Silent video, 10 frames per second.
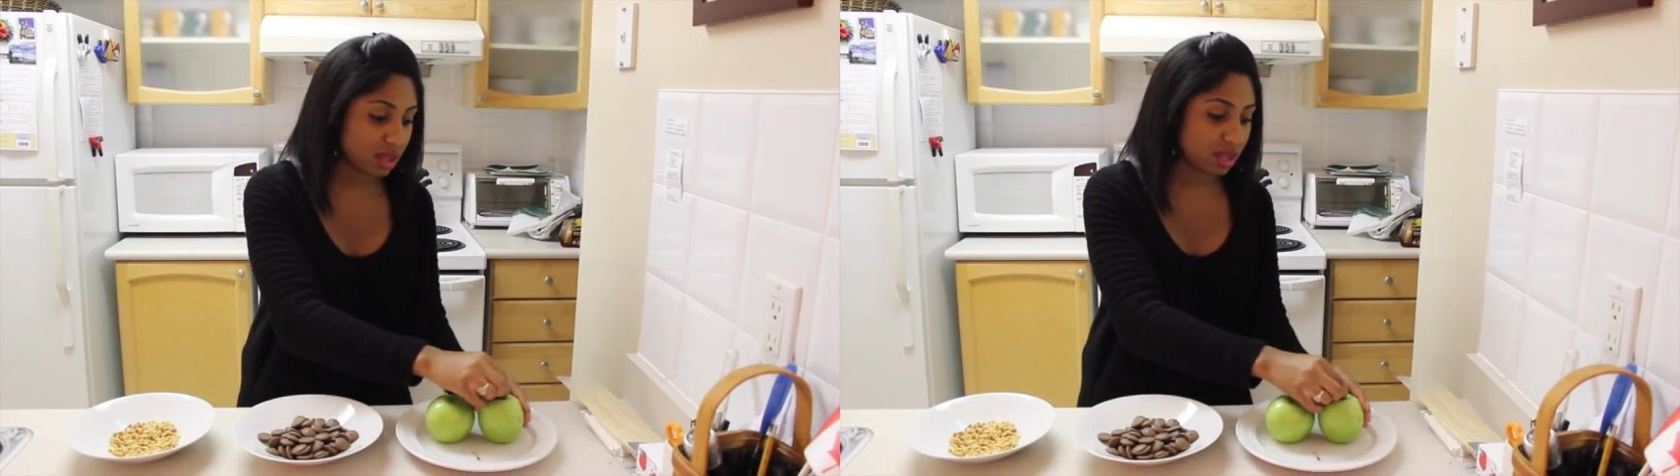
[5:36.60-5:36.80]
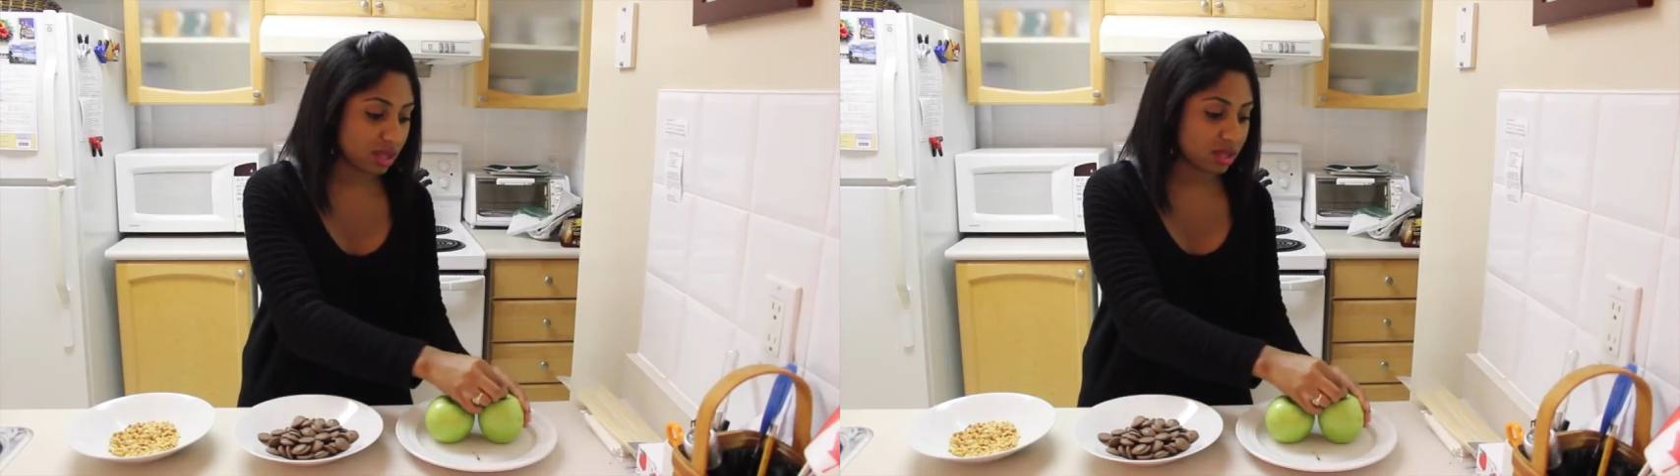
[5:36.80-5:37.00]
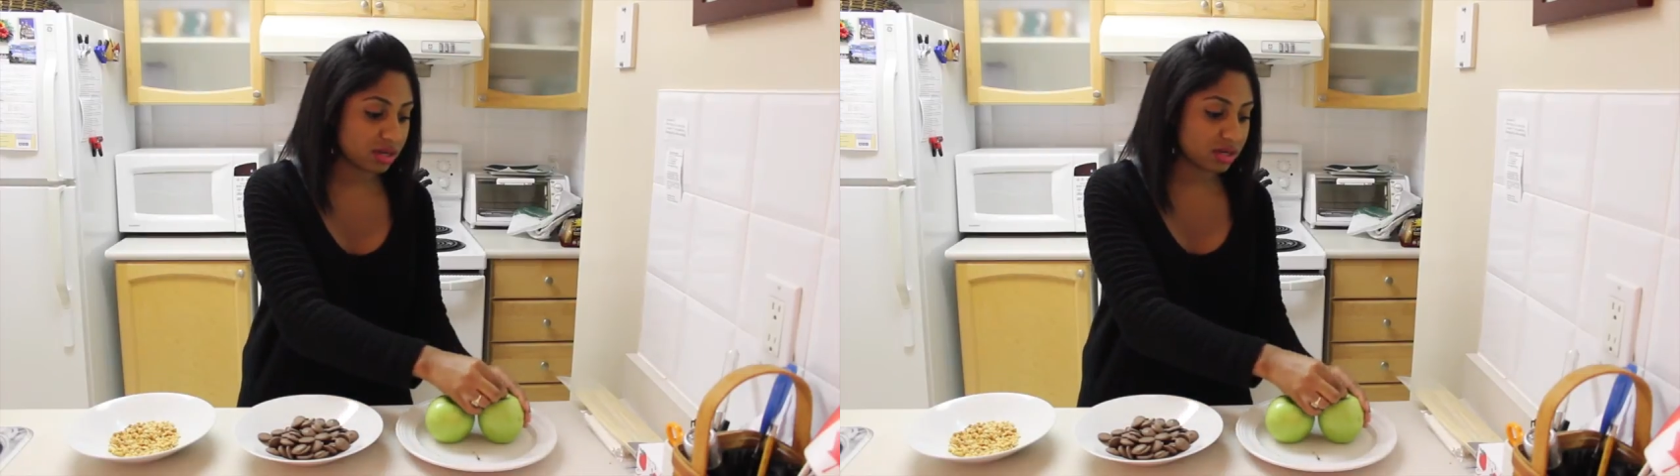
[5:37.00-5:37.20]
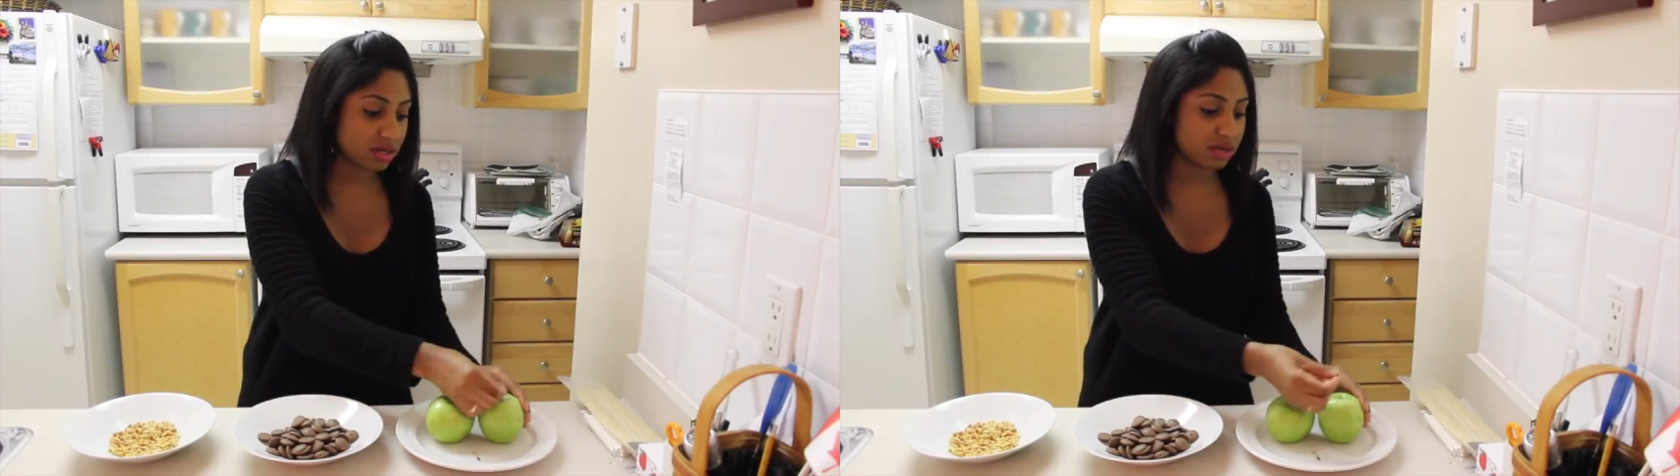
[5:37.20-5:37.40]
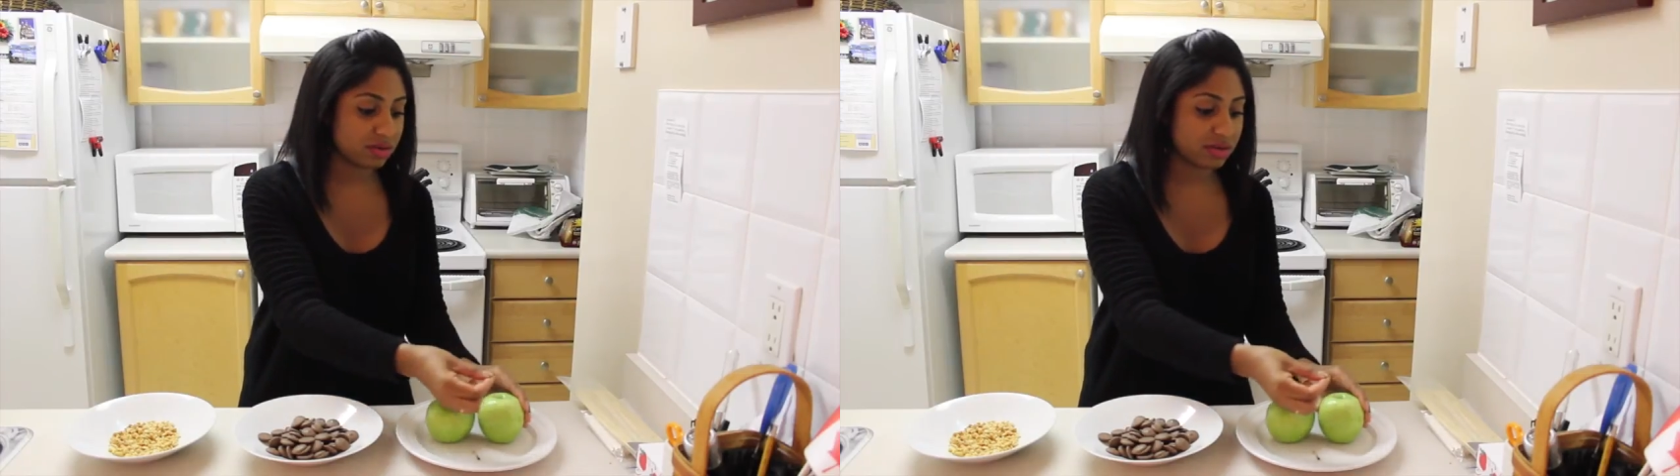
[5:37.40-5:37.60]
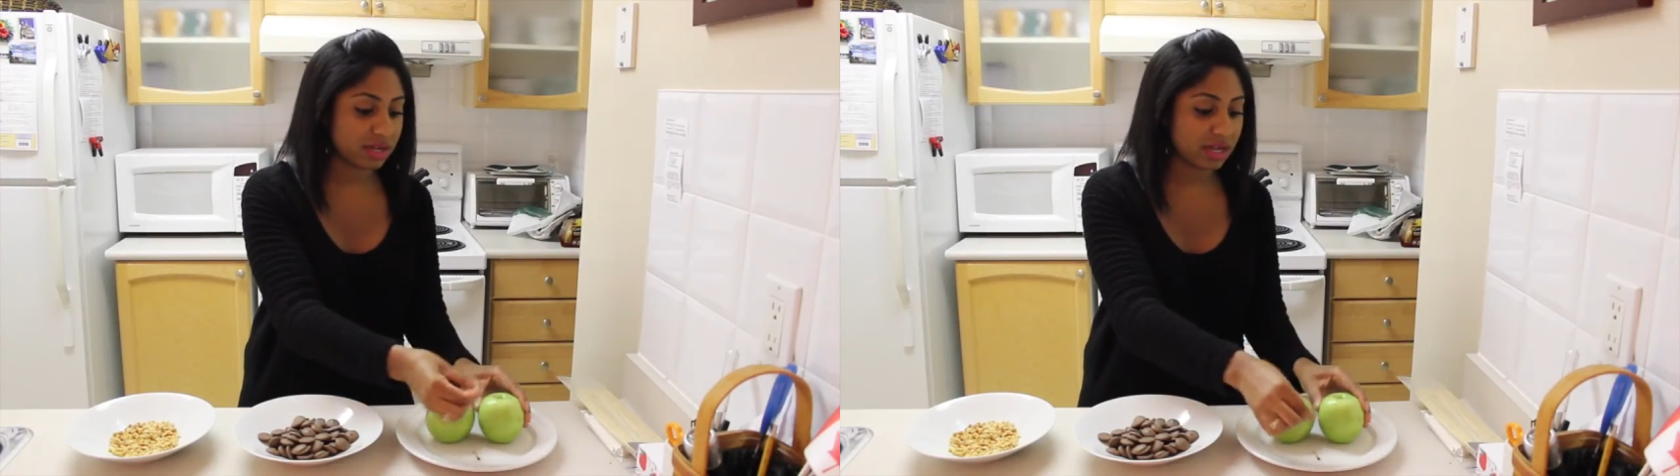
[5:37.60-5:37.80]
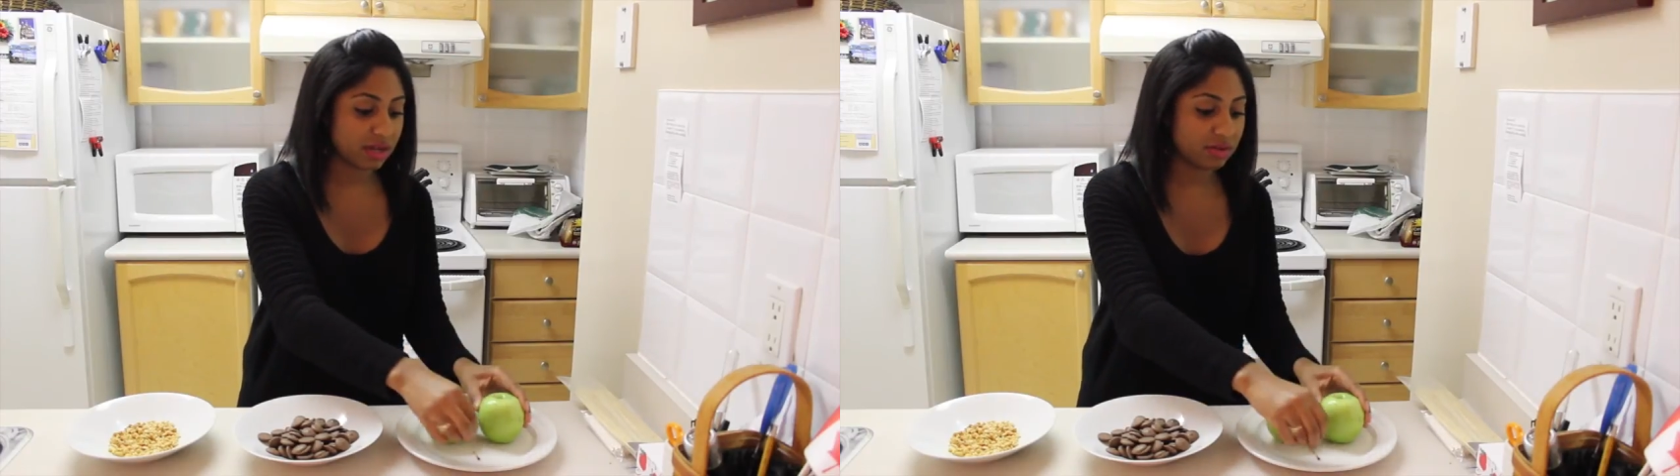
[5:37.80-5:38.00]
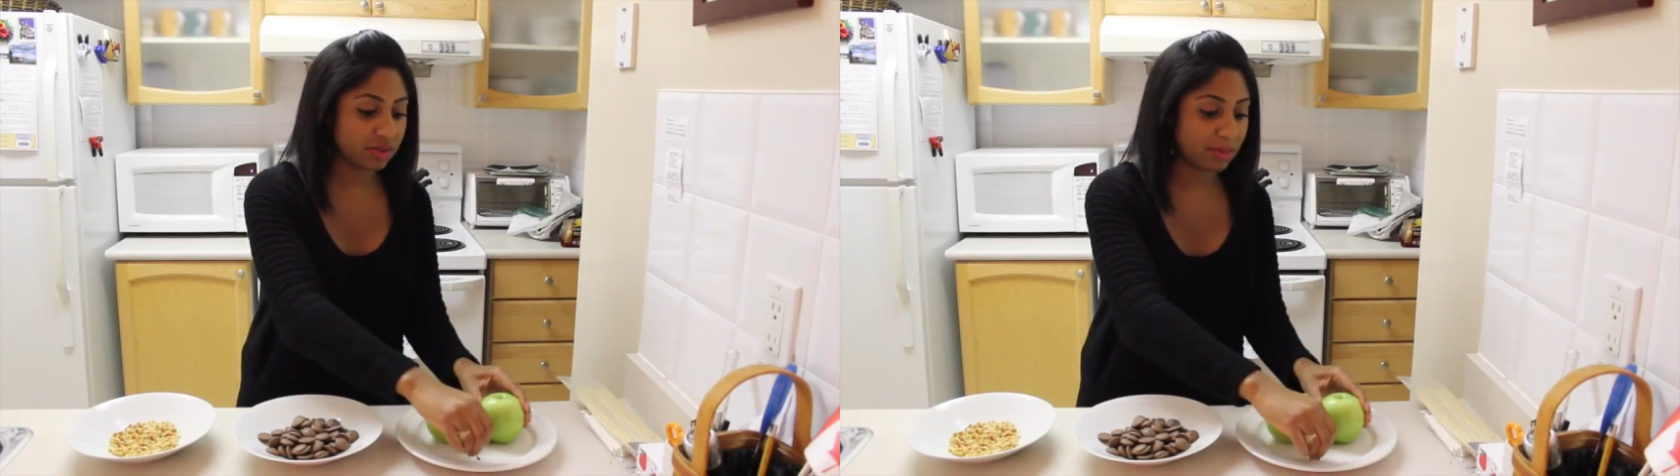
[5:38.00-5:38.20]
And take
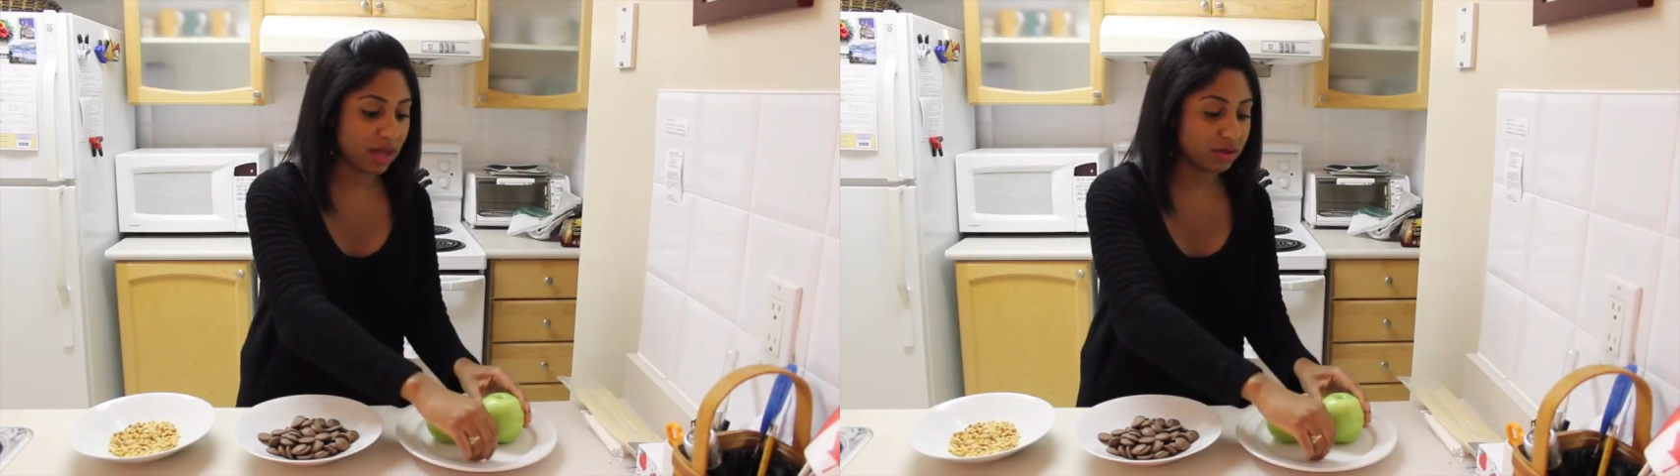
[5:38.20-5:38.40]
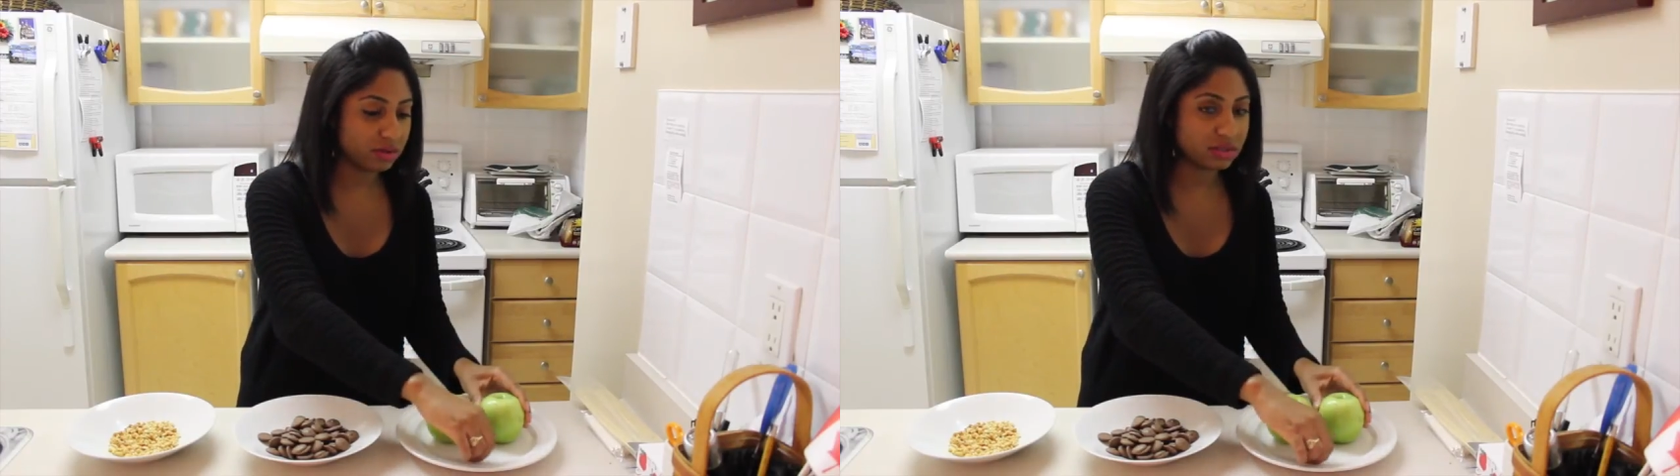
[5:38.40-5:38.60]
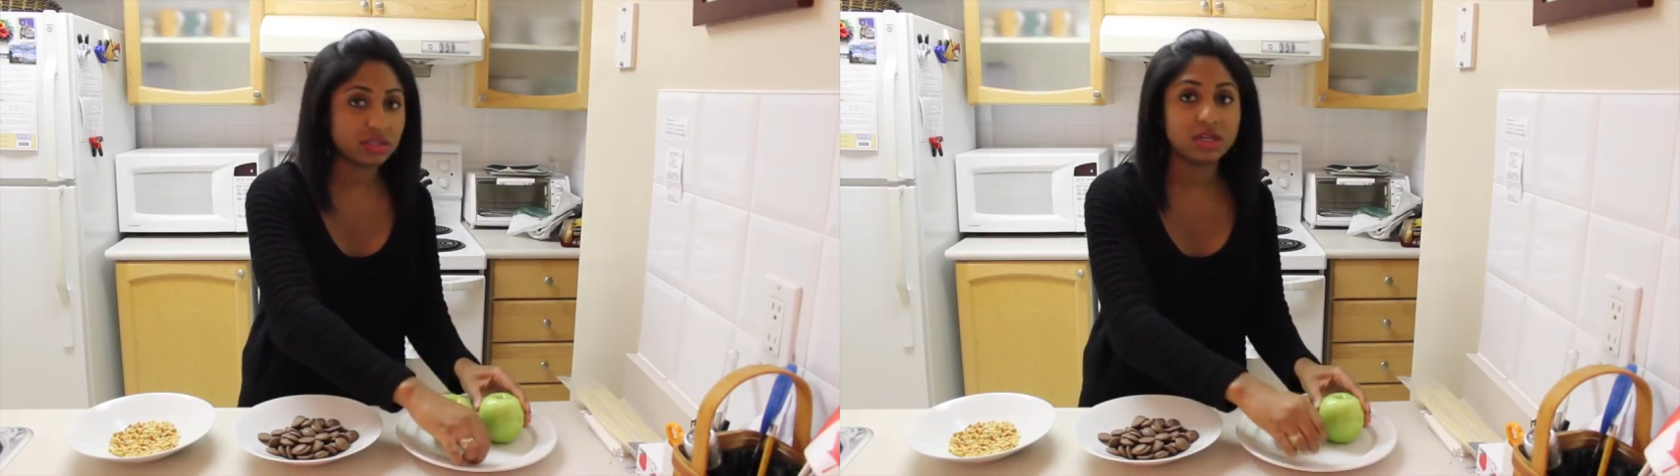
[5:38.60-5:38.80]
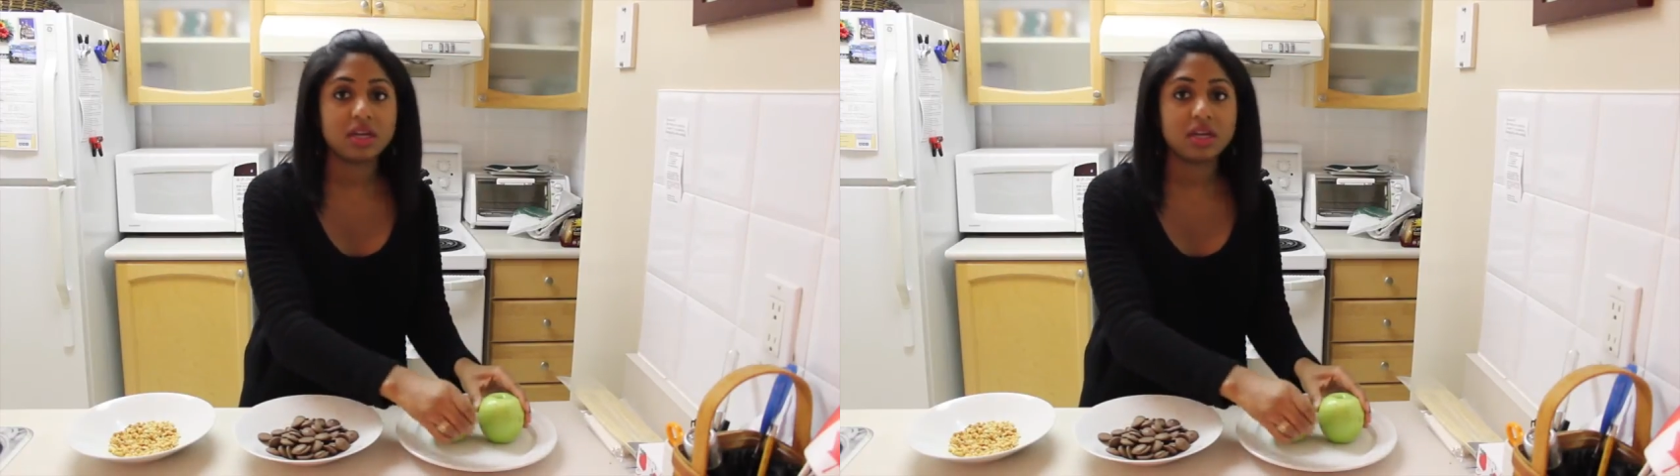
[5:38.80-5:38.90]
them out.